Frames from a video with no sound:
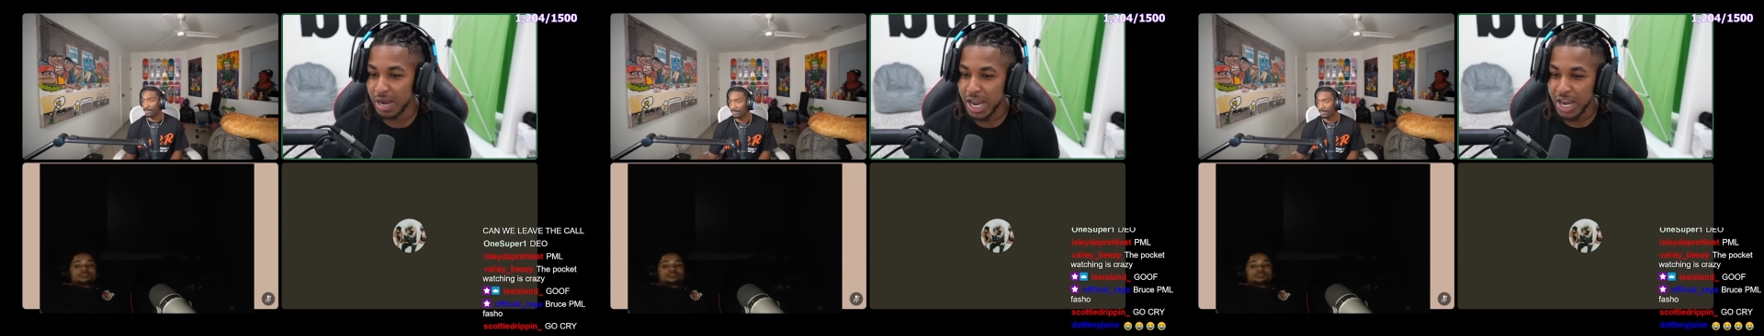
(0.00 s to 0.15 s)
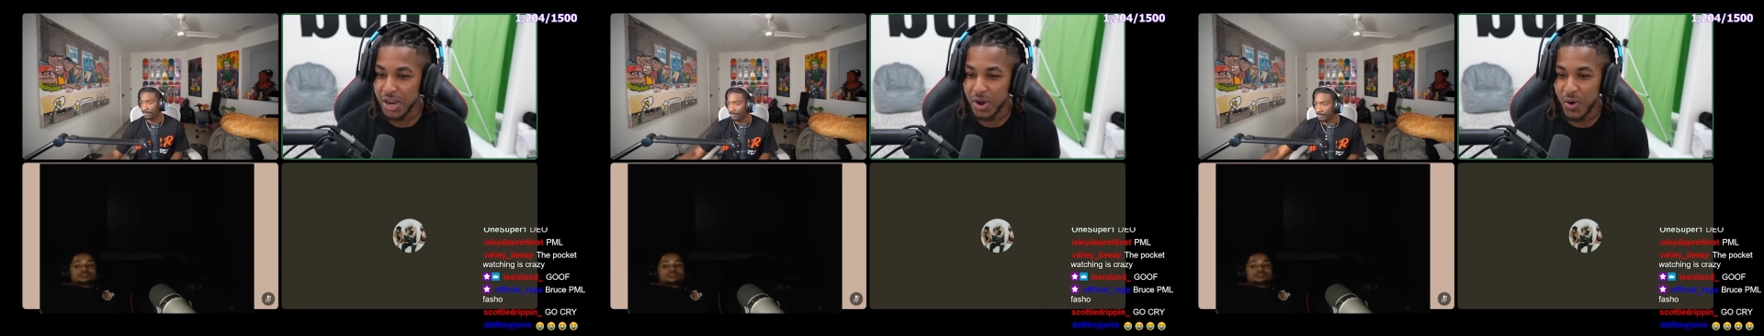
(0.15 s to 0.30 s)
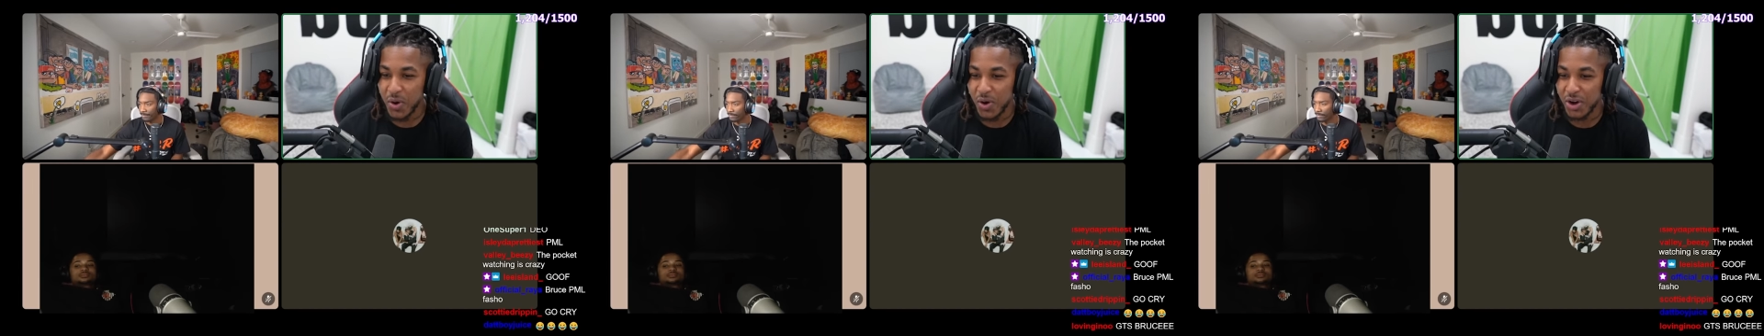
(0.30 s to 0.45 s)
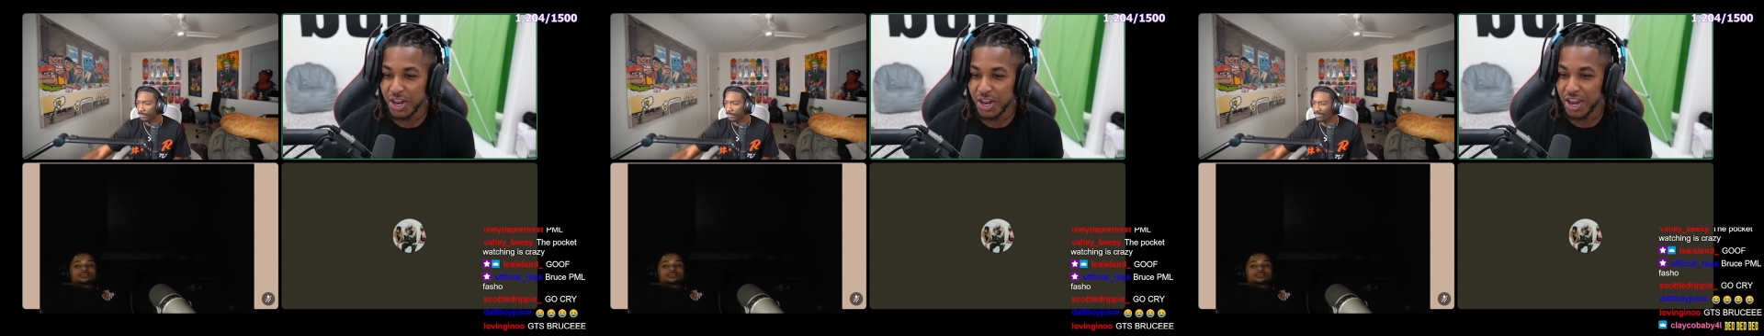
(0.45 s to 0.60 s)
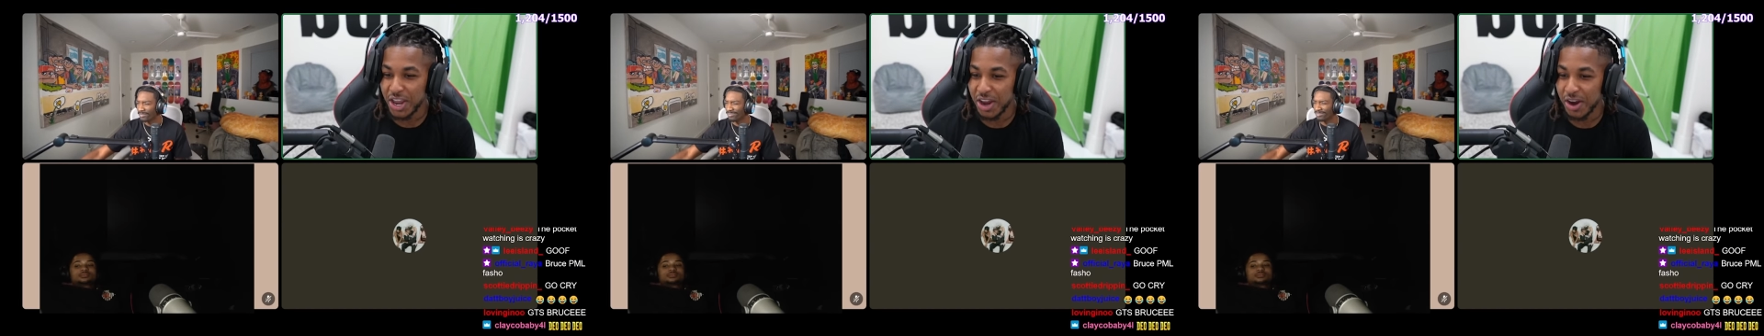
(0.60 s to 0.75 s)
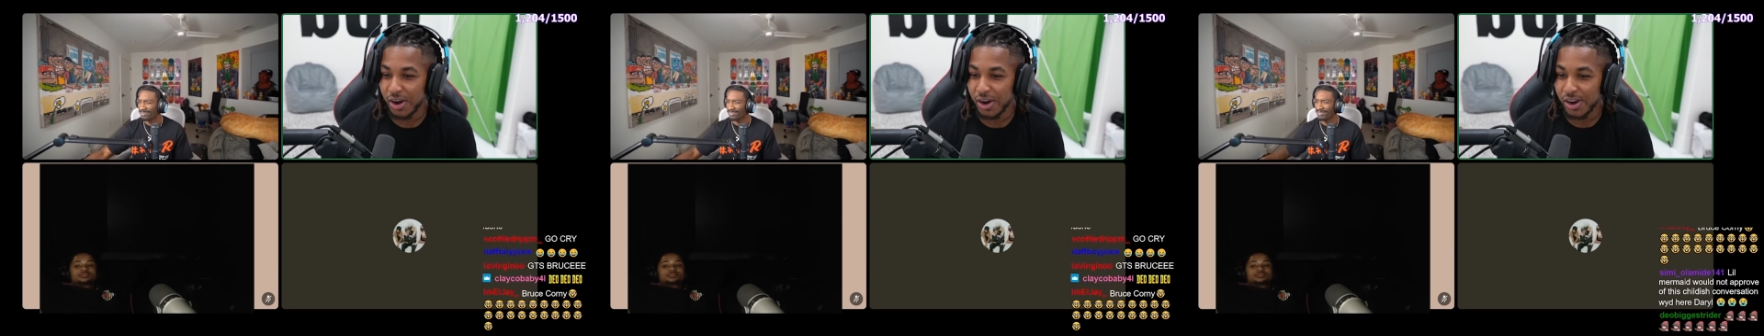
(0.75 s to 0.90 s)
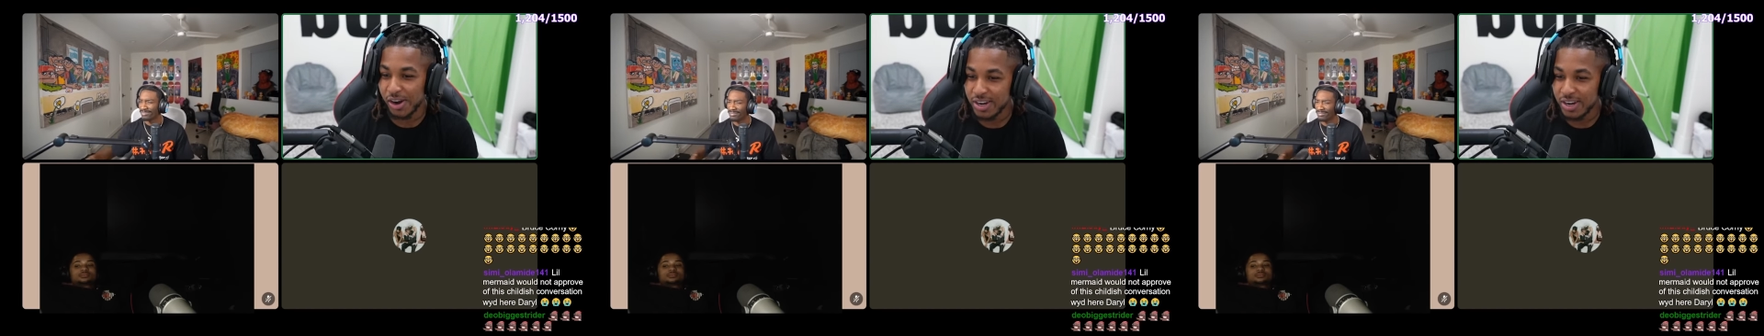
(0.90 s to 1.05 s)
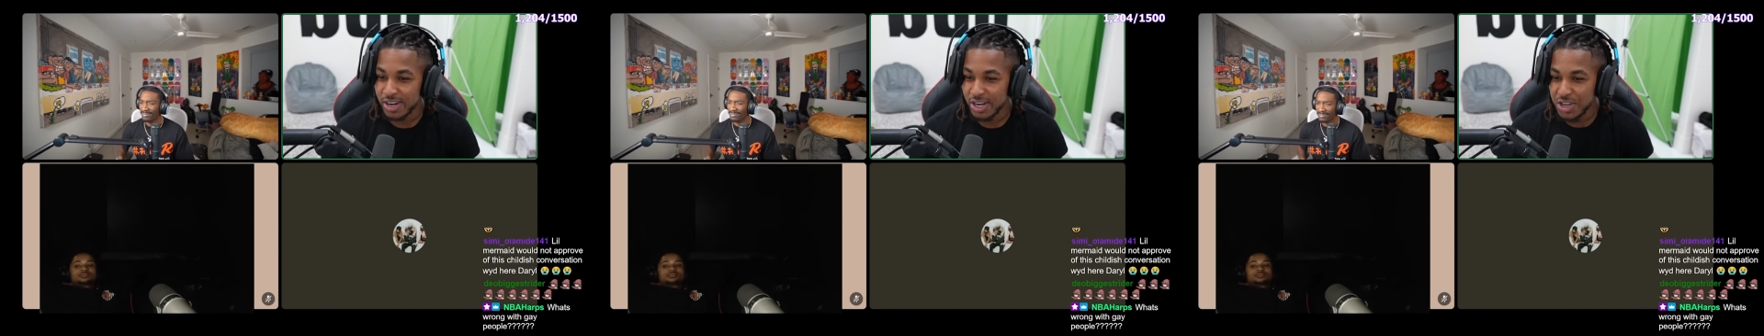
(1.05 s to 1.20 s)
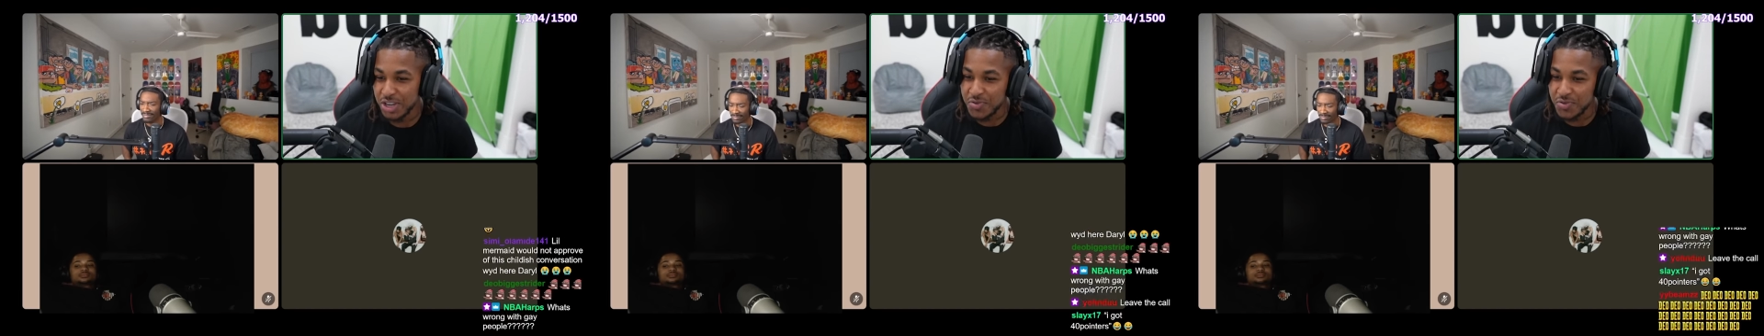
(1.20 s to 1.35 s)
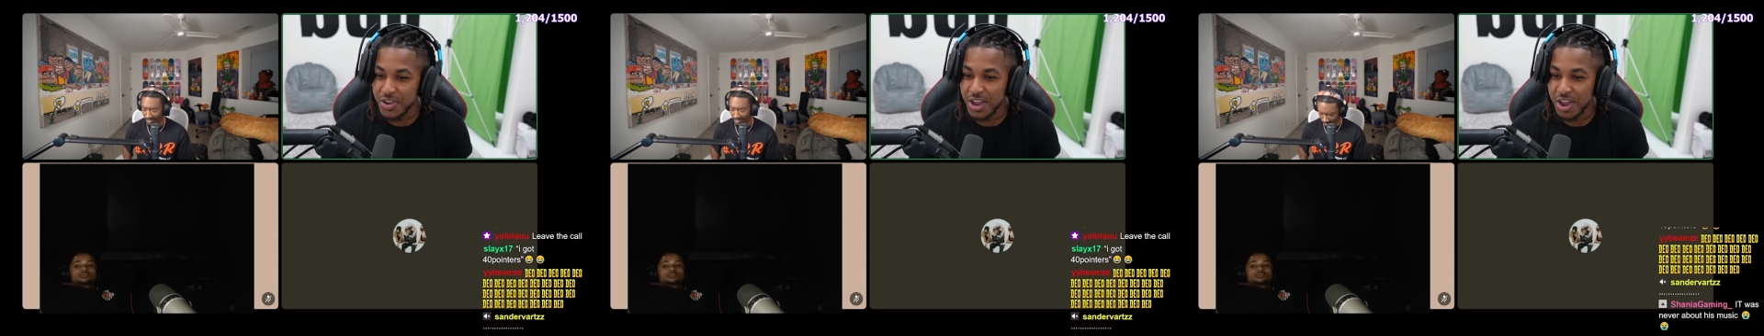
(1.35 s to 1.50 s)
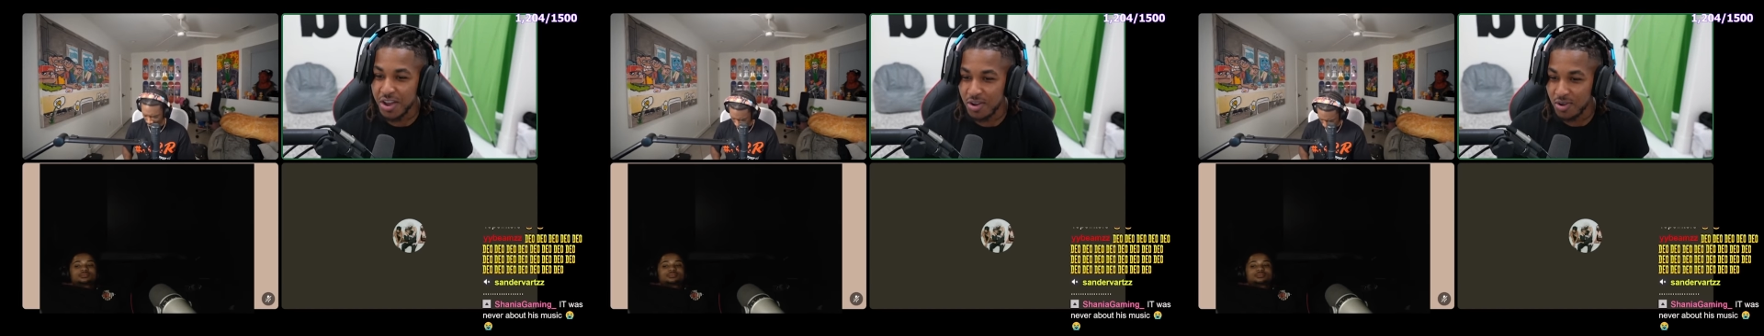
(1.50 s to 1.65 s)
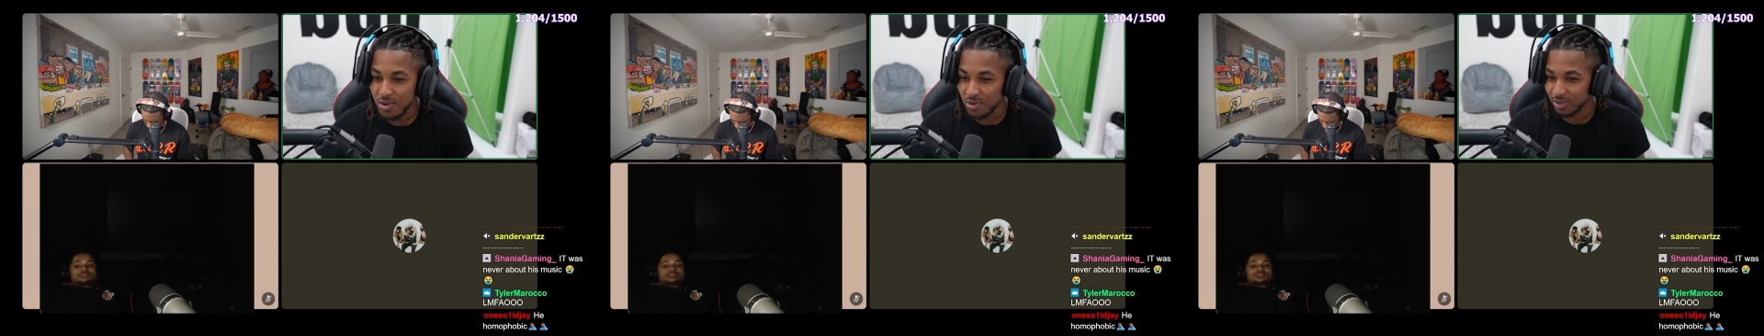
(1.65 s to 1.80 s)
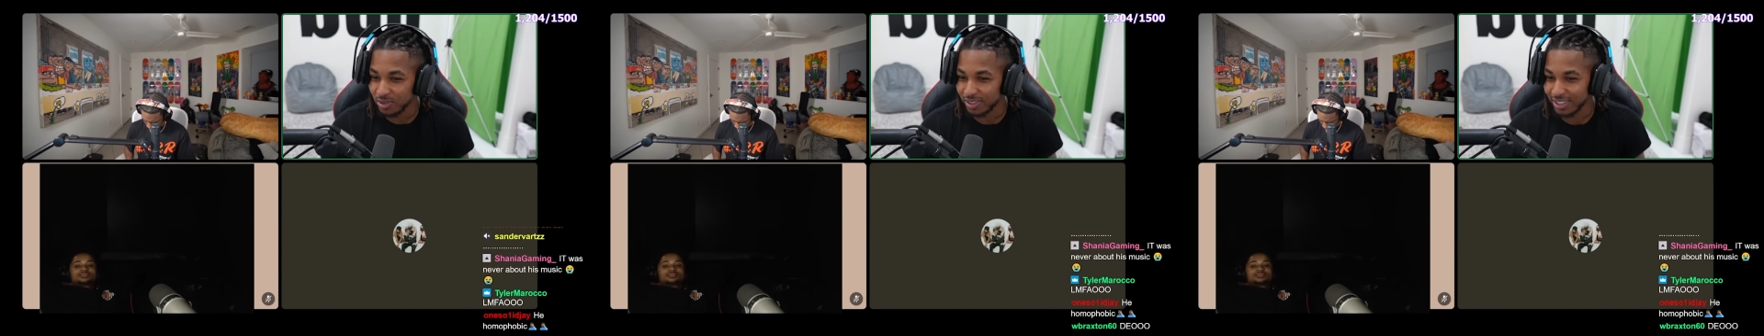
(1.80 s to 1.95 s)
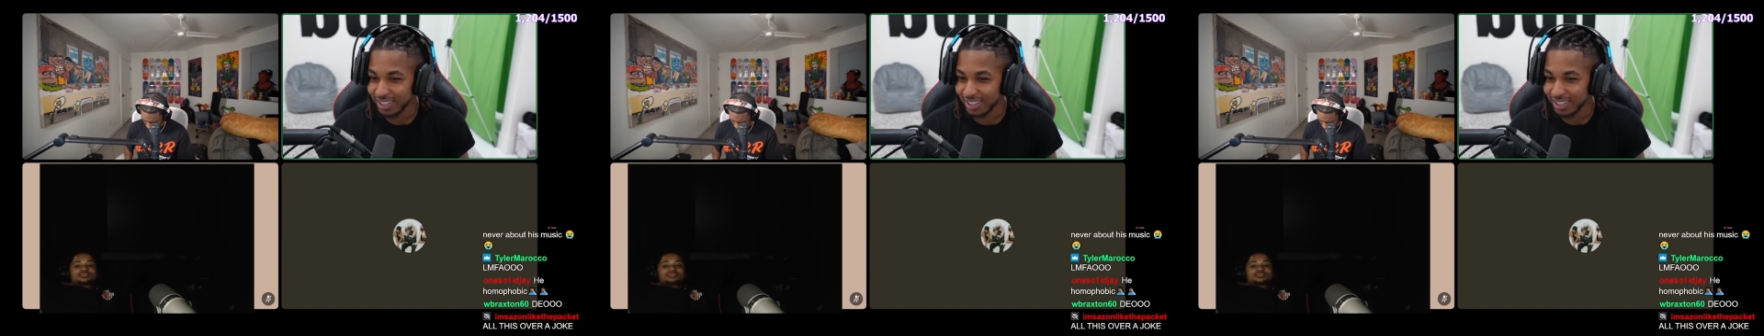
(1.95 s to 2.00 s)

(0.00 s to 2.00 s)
Cartier. You don't.